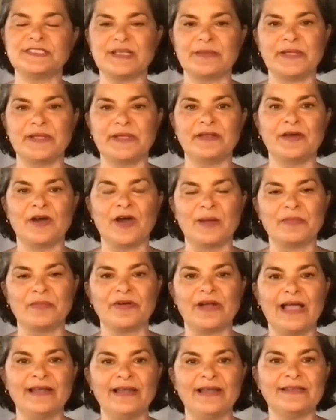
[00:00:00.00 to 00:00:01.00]
and some in
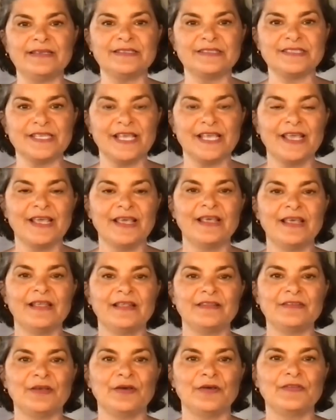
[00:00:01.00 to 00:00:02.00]
Harbor Island.
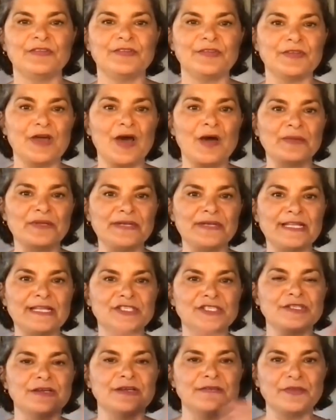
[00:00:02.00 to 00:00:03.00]
So this is a
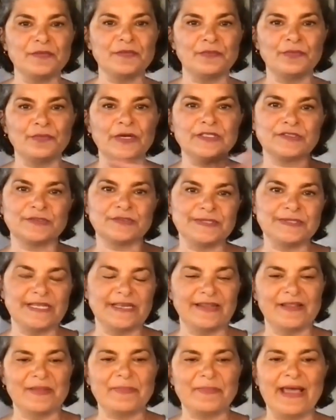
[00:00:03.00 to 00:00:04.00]
combination of the ones we did
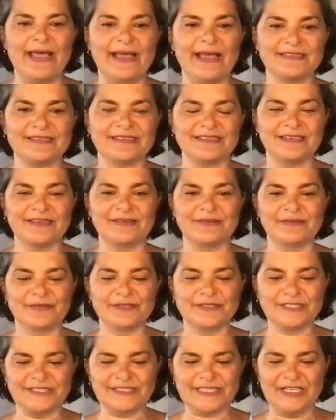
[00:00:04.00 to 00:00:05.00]
in the past. So we'll
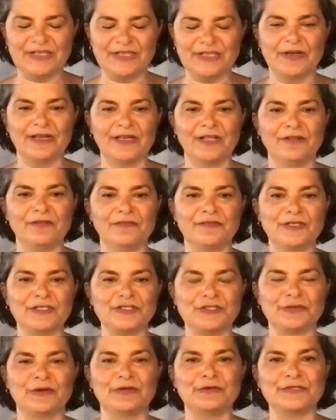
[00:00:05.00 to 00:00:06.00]
just take you on a little
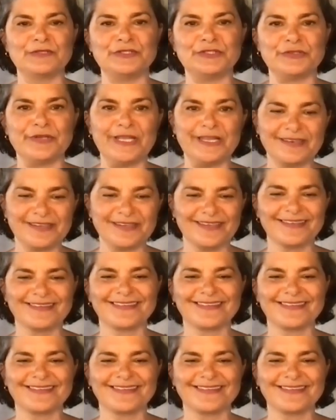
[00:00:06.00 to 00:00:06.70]
virtual retreat.